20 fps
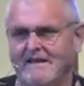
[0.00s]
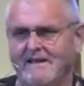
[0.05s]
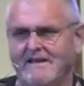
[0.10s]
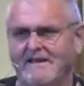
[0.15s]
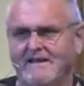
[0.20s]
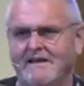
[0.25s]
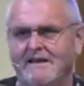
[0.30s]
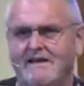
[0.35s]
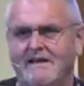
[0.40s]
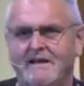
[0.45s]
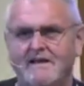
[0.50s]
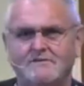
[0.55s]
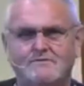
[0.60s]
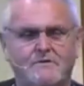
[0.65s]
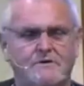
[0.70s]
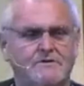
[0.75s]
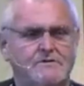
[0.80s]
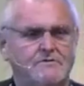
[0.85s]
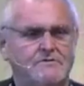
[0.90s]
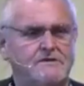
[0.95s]
And as we
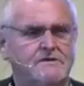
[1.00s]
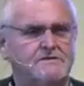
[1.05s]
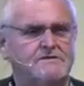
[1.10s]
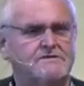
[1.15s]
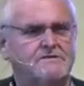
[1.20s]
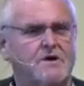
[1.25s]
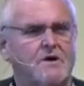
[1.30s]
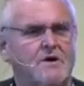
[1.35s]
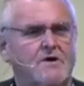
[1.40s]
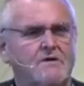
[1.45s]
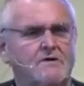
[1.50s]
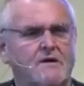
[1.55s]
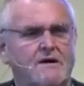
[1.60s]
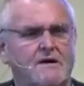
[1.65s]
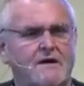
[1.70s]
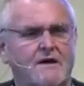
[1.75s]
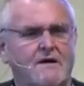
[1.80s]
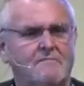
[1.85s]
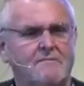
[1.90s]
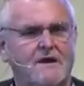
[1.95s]
do this song,
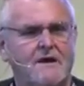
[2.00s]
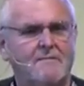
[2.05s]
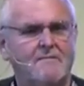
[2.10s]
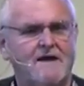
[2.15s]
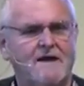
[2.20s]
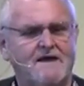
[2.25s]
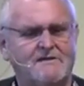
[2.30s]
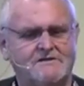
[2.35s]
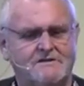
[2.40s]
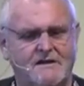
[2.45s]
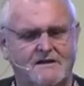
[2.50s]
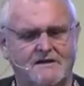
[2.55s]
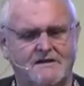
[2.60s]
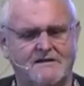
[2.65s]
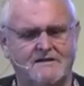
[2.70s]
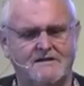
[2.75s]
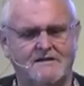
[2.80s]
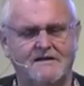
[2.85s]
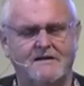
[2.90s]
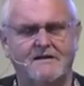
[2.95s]
I'm asking,
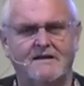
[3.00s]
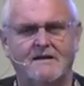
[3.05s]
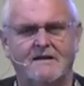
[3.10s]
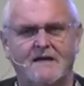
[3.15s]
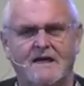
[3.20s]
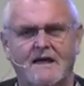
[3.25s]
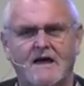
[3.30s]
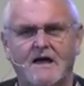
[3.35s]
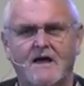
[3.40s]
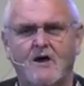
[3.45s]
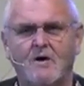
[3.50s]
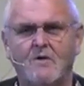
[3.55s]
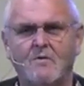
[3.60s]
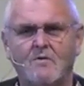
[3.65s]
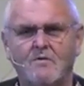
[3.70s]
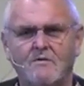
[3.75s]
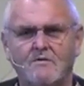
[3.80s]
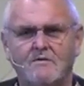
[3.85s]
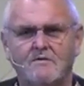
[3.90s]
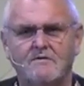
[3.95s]
how
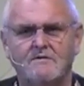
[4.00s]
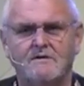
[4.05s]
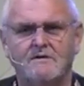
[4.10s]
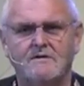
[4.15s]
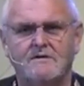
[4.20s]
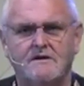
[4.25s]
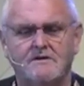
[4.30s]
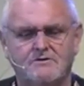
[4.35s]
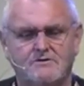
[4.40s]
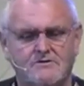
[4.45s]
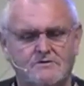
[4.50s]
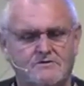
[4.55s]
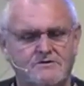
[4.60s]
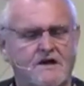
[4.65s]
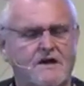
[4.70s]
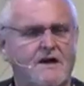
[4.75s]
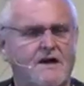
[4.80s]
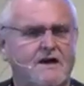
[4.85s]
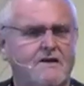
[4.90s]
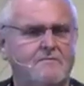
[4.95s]
is your
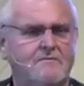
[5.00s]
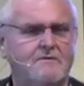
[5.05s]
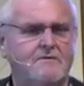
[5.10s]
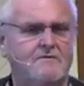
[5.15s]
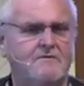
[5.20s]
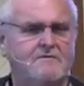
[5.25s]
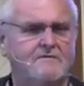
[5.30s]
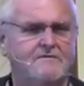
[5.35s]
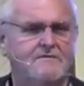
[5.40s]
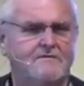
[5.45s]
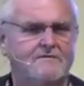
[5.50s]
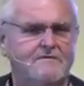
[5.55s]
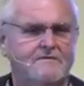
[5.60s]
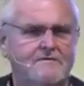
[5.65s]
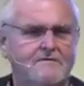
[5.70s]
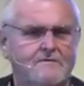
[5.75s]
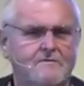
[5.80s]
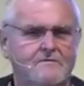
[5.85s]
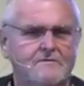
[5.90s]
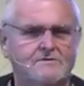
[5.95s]
time
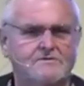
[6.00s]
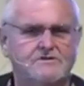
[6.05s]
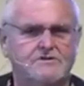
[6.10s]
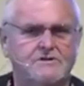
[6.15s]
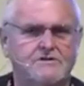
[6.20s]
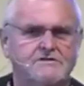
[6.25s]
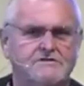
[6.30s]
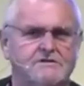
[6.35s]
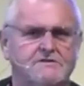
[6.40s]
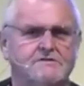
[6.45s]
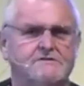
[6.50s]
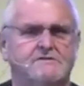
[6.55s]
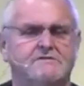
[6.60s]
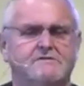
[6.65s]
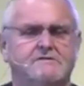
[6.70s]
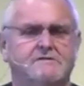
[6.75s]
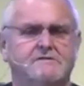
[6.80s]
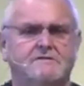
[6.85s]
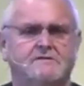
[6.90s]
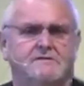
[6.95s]
with Jesus?
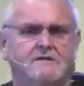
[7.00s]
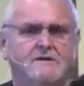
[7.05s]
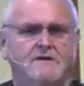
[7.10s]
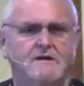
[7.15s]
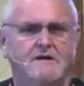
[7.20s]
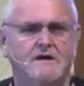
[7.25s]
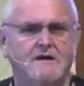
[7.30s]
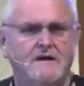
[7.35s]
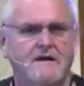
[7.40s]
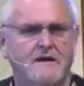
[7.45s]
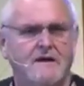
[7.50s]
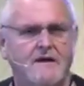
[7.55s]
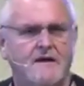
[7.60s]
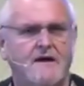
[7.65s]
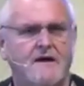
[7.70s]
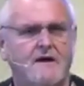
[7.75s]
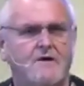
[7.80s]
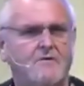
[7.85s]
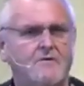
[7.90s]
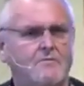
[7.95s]

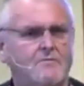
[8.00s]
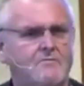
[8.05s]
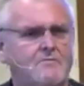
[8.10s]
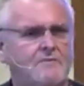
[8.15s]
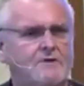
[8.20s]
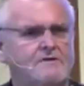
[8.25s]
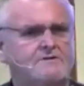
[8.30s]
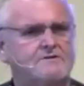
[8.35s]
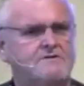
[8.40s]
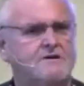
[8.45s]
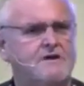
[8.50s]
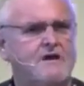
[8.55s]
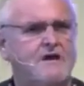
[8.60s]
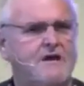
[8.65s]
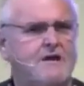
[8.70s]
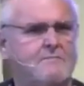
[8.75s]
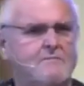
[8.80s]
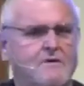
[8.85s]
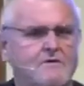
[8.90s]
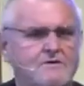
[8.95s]
How much
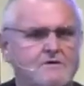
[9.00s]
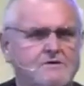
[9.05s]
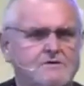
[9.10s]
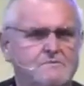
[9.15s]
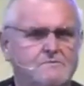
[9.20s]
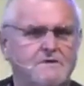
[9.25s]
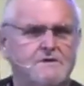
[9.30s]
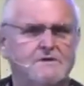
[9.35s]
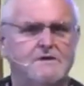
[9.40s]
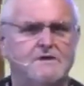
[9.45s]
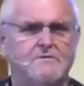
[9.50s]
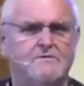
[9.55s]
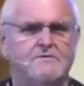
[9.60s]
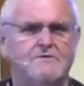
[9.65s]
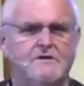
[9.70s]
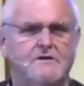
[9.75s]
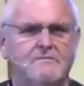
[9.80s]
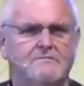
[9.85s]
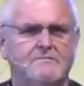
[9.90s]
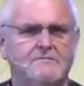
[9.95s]
time are you spending with
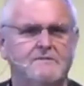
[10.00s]
him?